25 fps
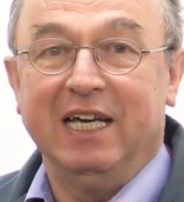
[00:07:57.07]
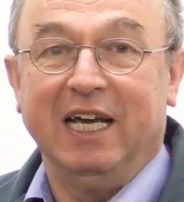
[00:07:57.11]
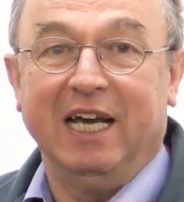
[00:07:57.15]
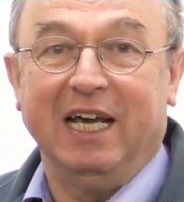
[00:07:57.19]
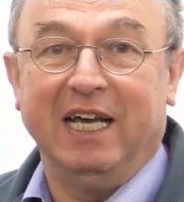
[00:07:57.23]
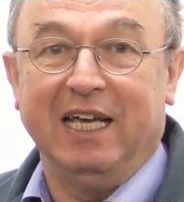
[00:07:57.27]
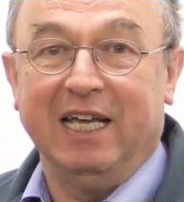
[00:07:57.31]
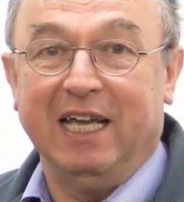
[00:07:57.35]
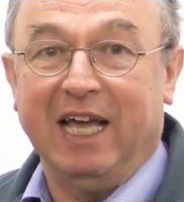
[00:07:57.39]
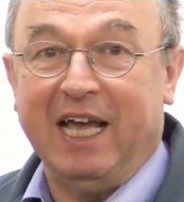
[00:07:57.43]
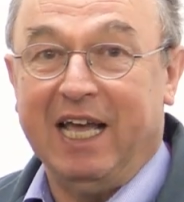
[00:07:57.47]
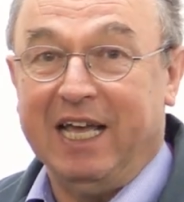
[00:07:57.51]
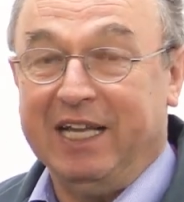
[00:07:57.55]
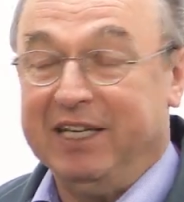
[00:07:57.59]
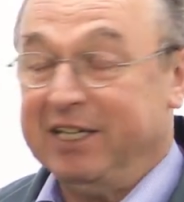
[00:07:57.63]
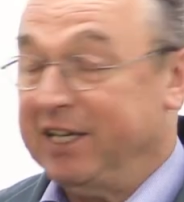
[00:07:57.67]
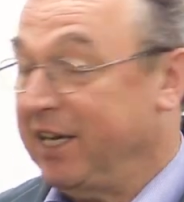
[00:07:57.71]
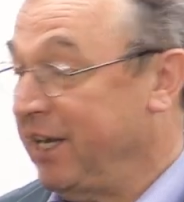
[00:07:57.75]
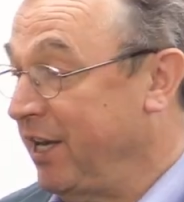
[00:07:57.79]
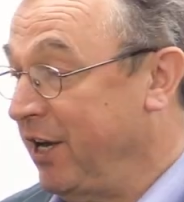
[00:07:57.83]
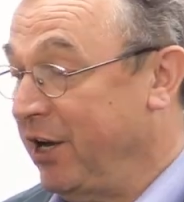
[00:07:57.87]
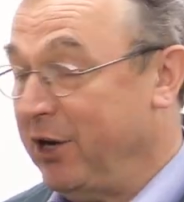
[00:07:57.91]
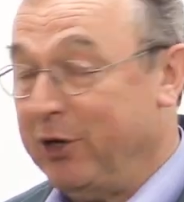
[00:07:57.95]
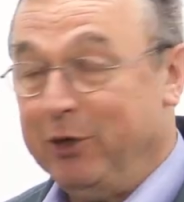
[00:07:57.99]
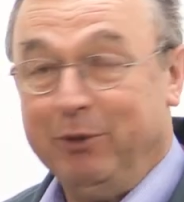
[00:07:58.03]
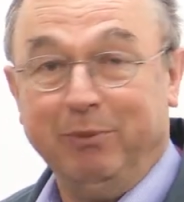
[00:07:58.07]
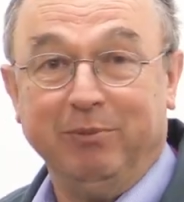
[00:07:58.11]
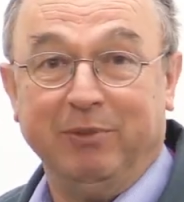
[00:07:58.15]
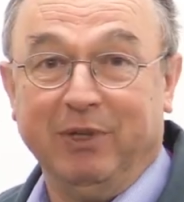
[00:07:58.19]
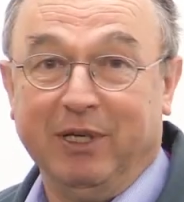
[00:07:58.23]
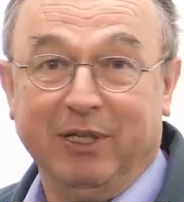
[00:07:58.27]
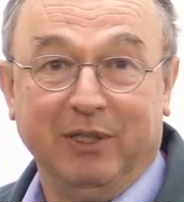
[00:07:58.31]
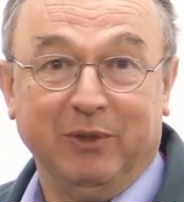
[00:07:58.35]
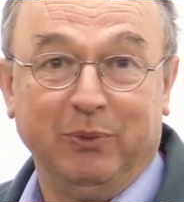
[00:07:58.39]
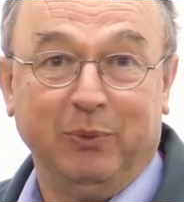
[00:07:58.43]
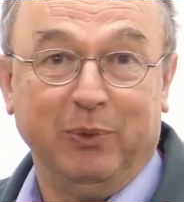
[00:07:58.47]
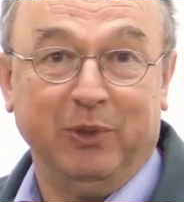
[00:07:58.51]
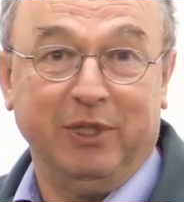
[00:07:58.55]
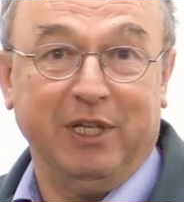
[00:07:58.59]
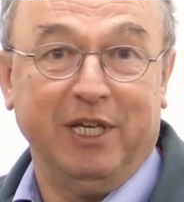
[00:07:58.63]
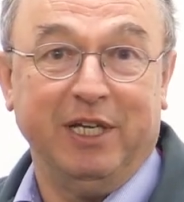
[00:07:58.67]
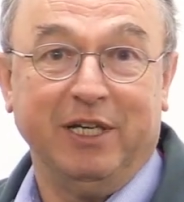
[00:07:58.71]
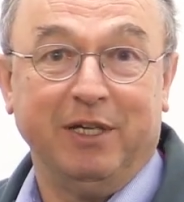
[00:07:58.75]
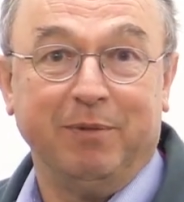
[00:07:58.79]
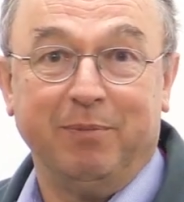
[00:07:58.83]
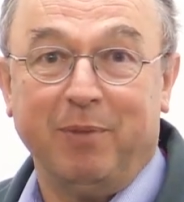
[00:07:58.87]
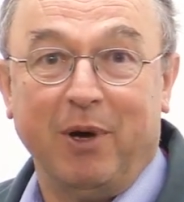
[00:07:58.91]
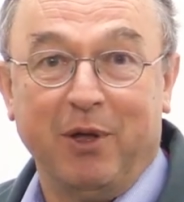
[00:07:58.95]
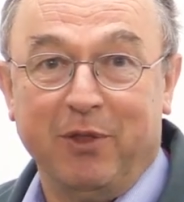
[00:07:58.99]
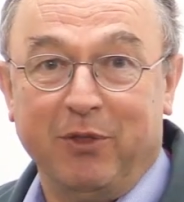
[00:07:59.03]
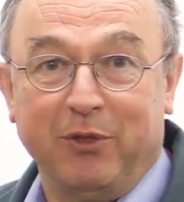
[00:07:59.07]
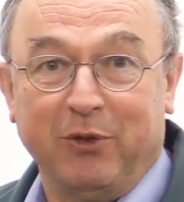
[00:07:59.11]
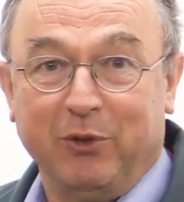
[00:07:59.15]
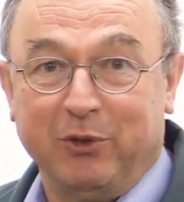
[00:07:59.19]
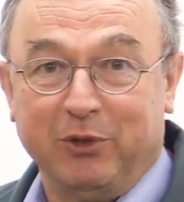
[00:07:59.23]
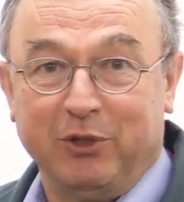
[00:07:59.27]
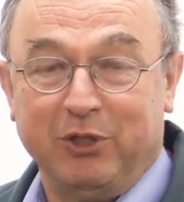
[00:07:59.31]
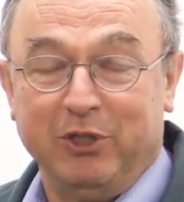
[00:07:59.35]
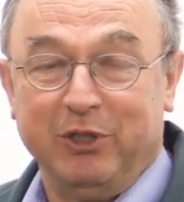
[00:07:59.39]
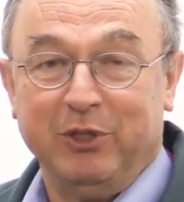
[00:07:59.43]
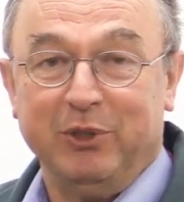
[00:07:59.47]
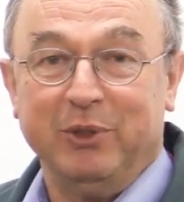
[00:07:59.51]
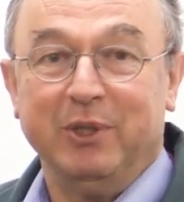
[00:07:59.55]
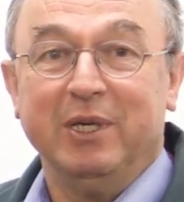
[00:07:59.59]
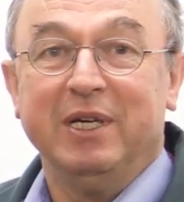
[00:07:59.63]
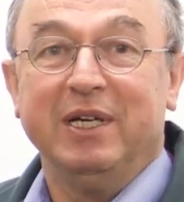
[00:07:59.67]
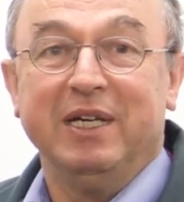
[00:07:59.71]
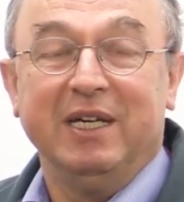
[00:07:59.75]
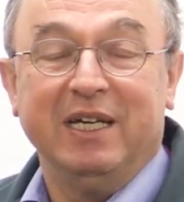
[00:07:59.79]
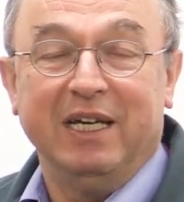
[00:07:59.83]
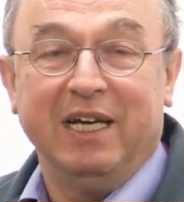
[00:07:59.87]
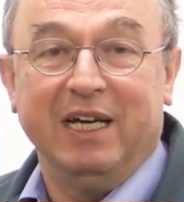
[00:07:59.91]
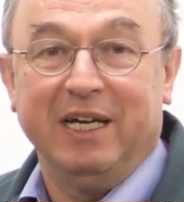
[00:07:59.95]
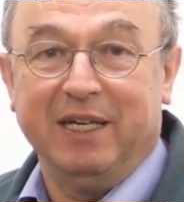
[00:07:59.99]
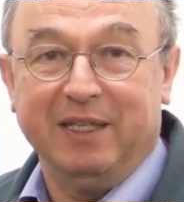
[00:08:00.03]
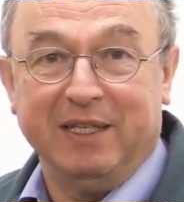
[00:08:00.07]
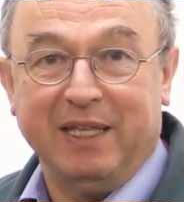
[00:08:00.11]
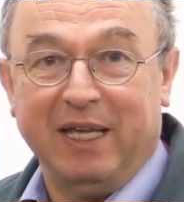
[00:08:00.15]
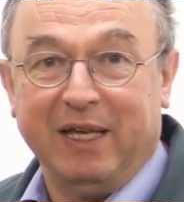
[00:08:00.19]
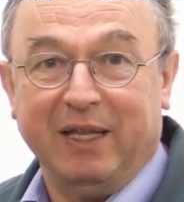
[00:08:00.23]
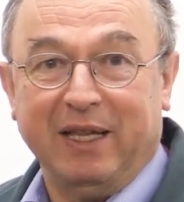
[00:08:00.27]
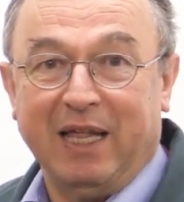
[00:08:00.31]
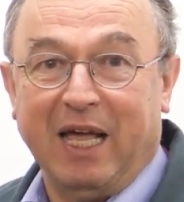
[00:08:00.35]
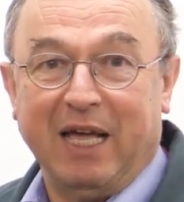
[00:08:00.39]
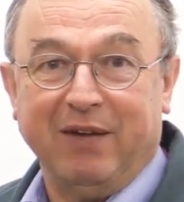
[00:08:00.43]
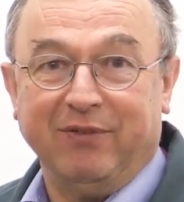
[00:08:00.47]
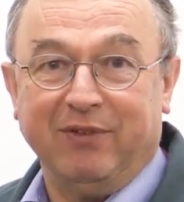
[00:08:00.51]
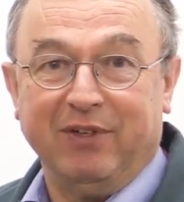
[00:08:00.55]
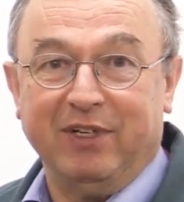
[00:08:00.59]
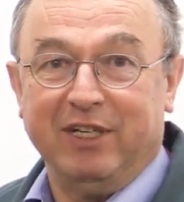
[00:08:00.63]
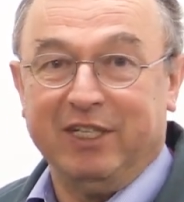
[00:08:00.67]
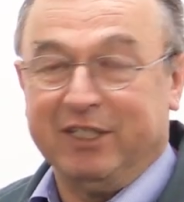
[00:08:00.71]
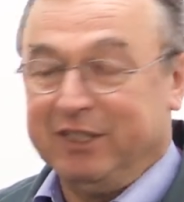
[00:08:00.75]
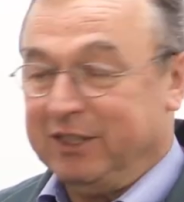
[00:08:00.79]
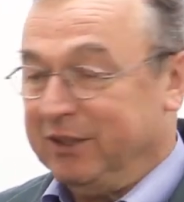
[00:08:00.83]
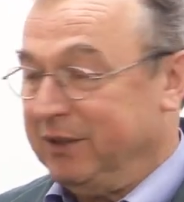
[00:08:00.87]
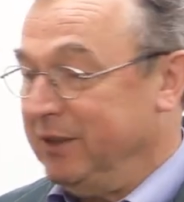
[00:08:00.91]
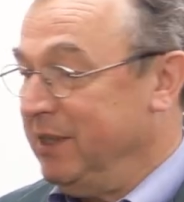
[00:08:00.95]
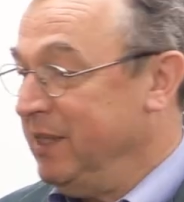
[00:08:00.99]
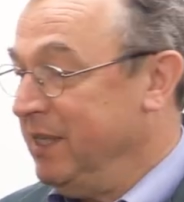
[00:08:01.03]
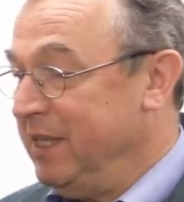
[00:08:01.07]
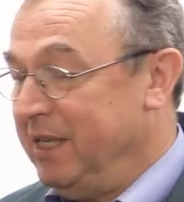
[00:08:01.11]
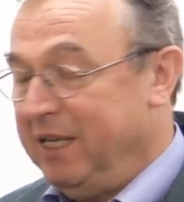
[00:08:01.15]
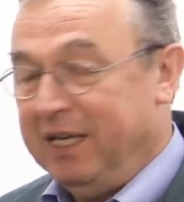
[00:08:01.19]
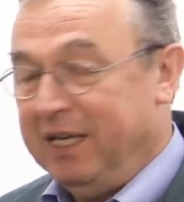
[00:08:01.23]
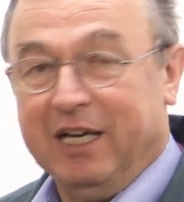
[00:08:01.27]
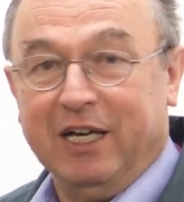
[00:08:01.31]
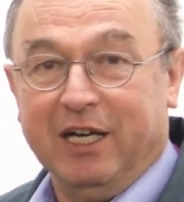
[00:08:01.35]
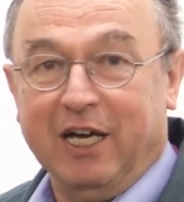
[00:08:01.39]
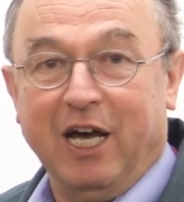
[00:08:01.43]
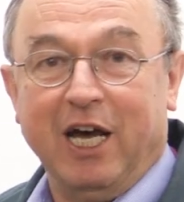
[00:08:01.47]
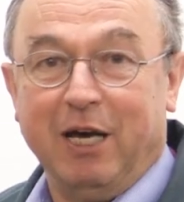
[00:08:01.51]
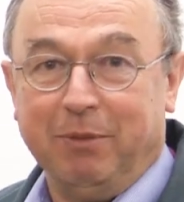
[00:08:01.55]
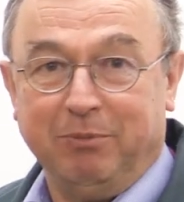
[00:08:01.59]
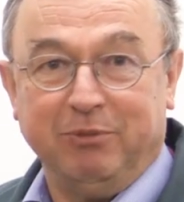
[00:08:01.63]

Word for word: uh, and I hope that within a month or two uh, they'll have a little uh,